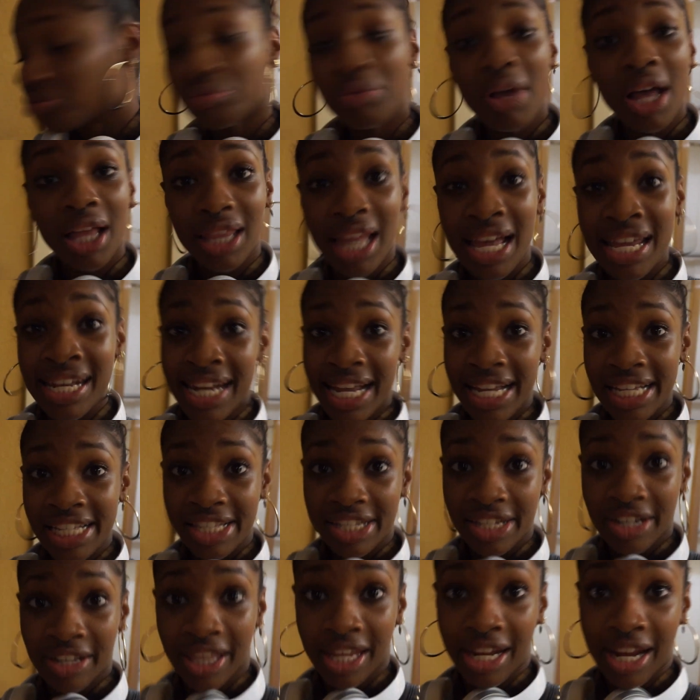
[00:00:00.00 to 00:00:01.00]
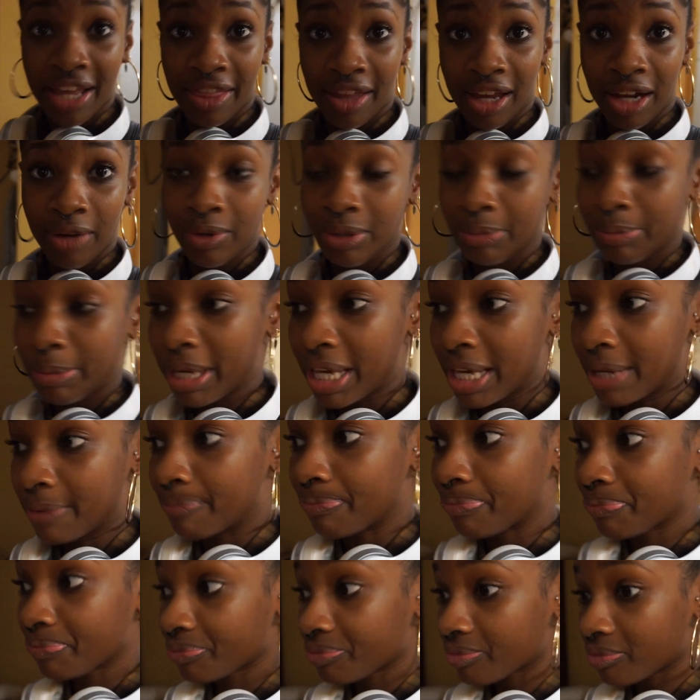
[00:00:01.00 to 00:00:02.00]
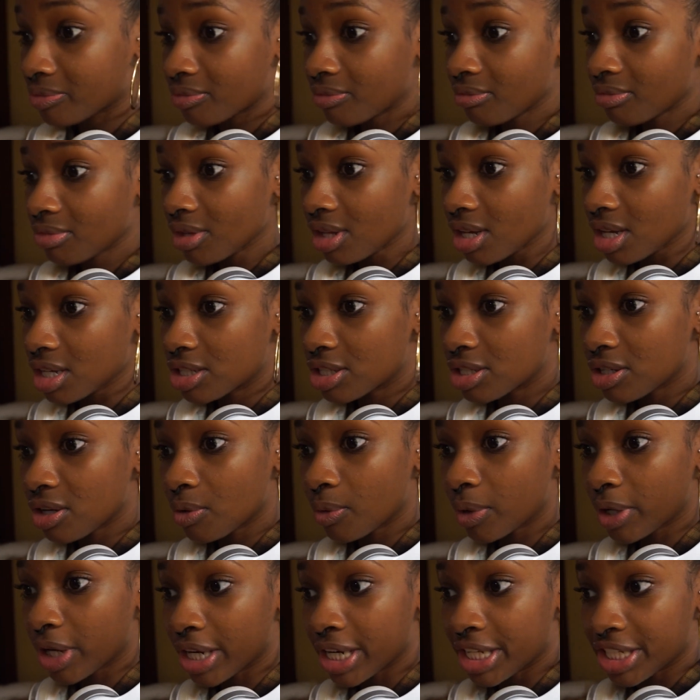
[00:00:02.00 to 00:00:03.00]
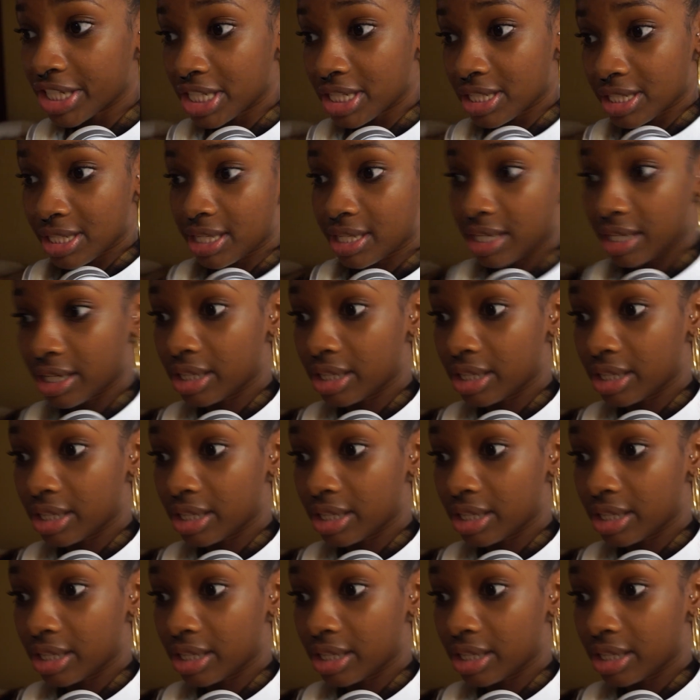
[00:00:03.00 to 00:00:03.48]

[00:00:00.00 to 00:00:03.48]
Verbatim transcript: a lot nicer than I thought it would be. So we're gonna just